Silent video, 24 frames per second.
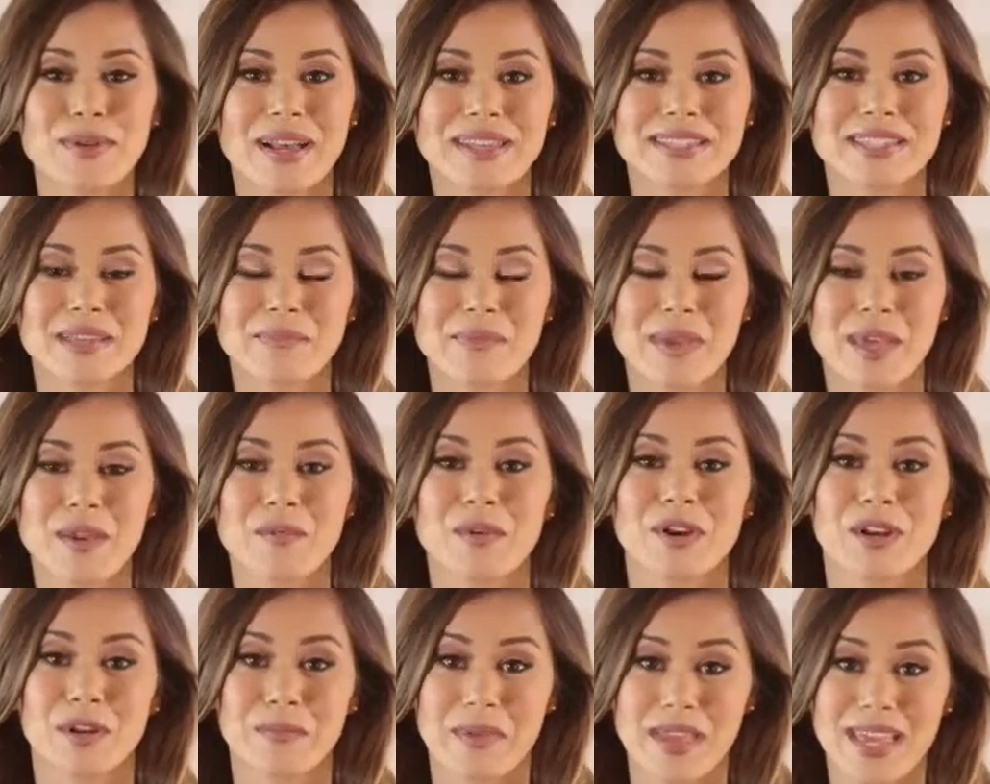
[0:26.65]
recipe,
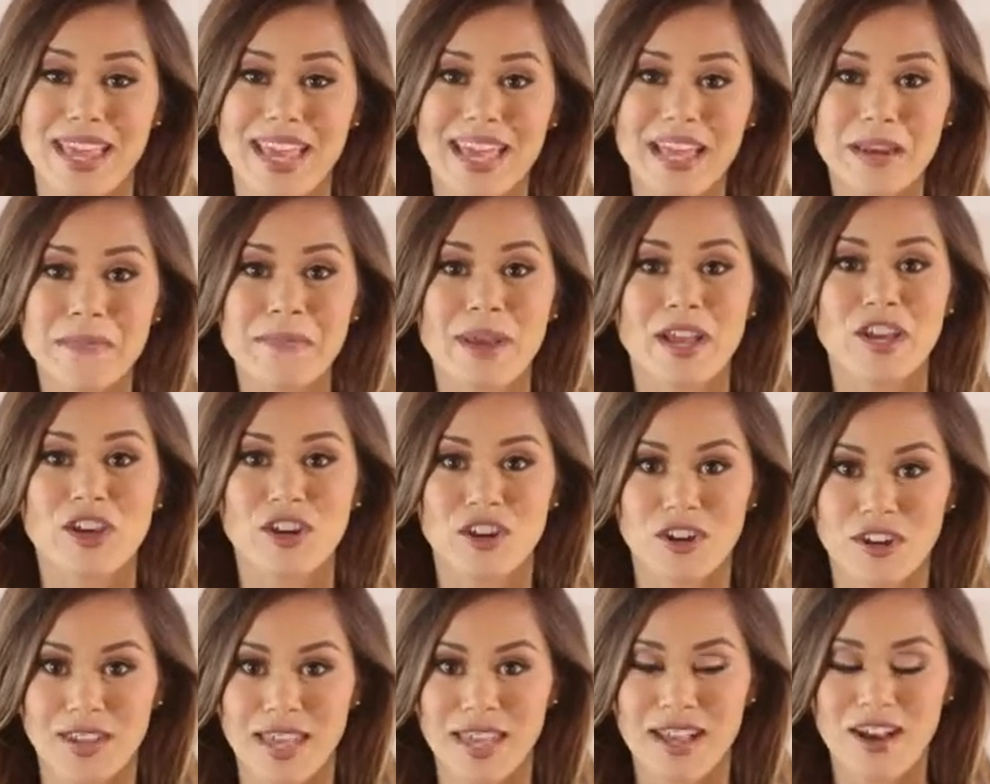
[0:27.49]
we're gonna begin by
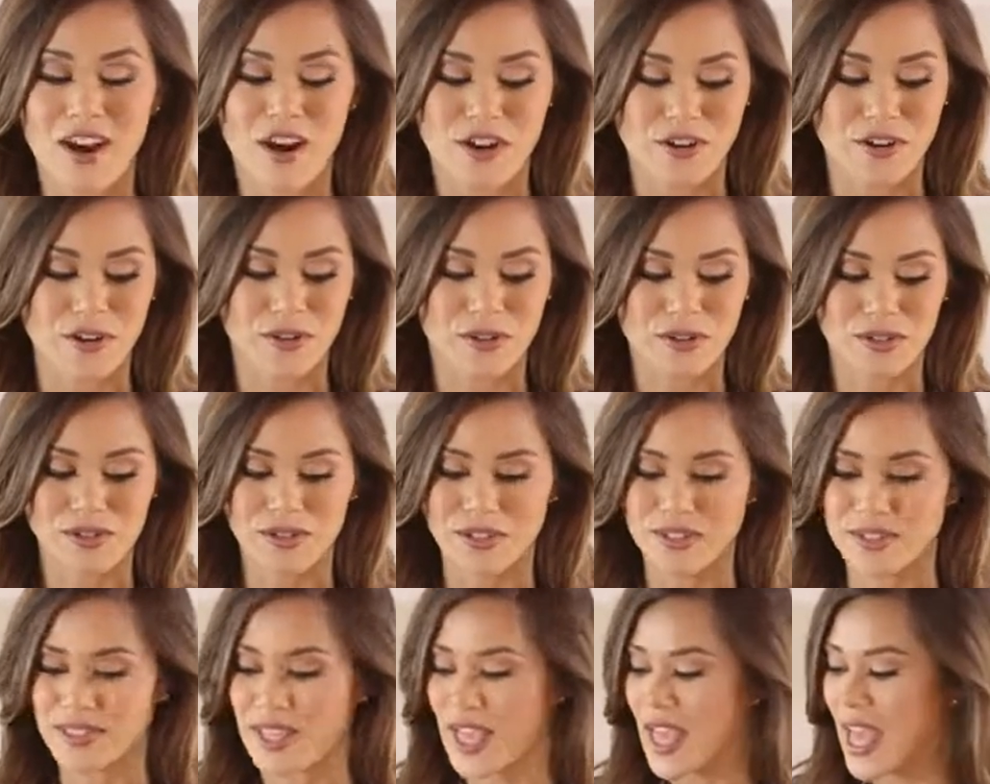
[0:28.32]
cooking our
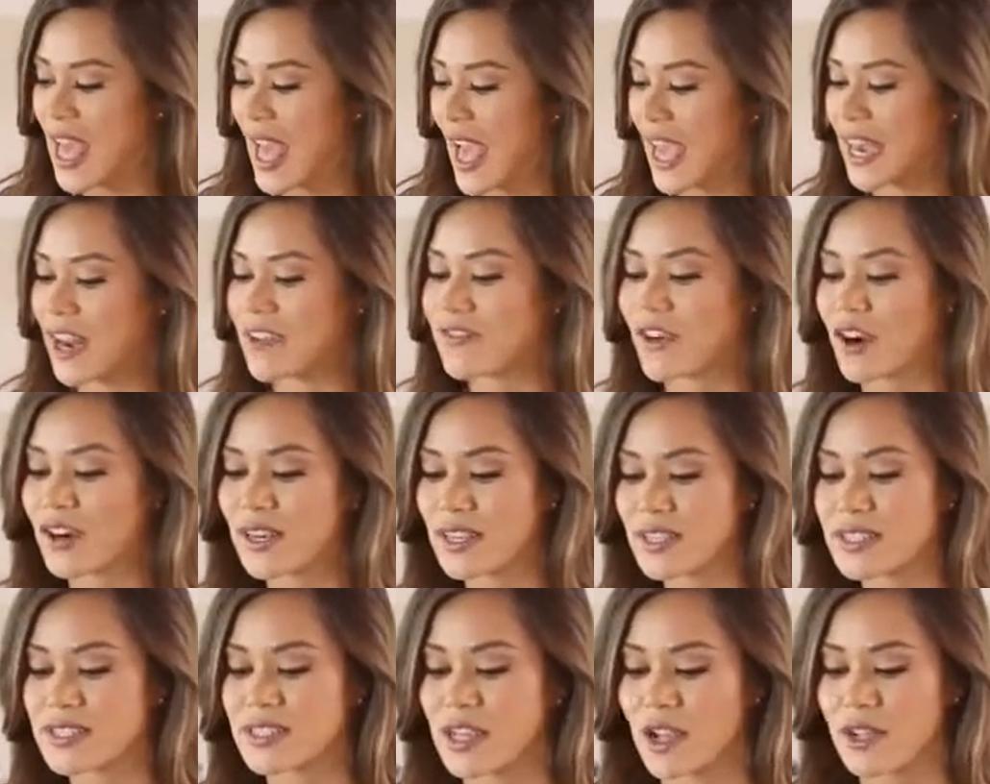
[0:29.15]
noodles. And I've
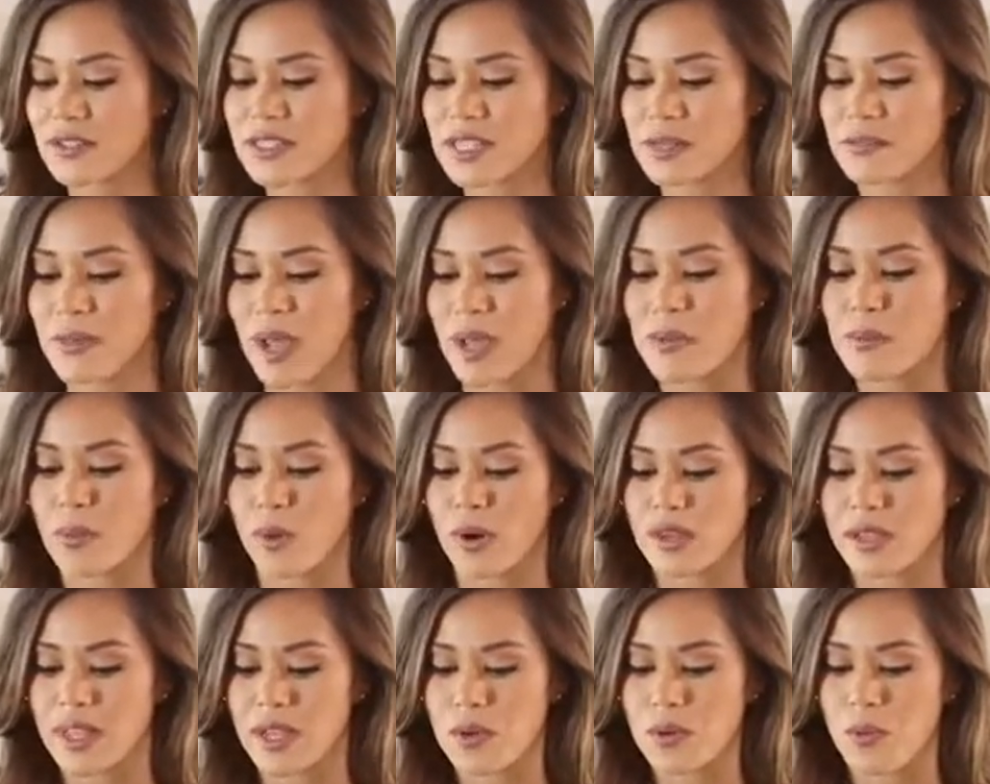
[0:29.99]
already salted my
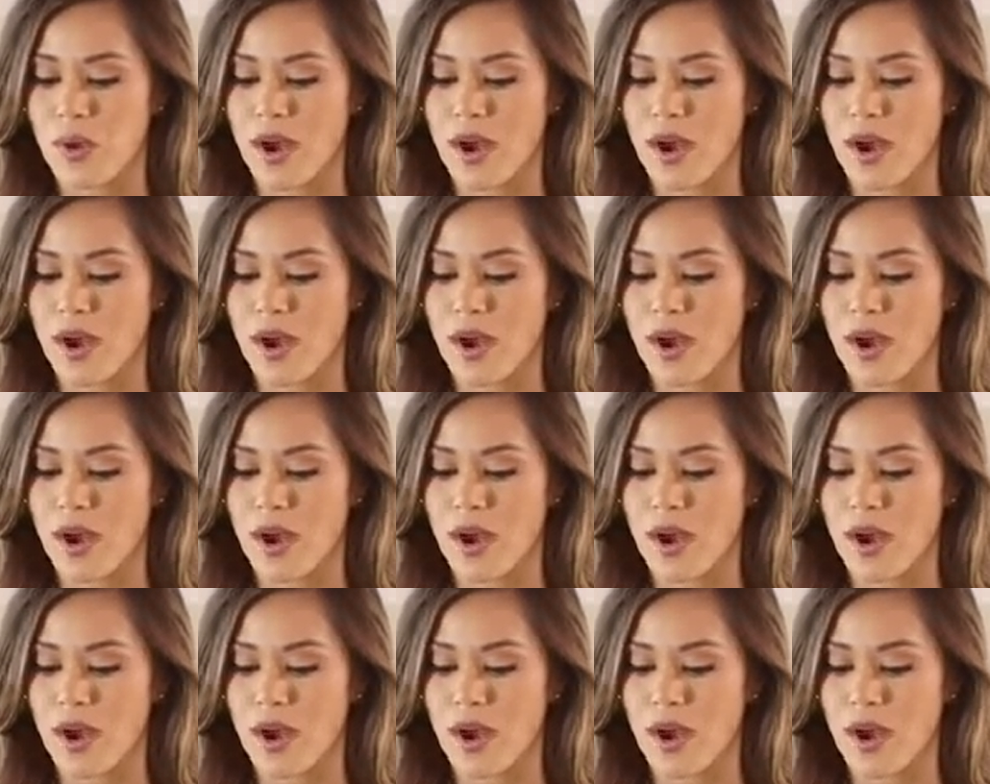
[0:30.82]
boiling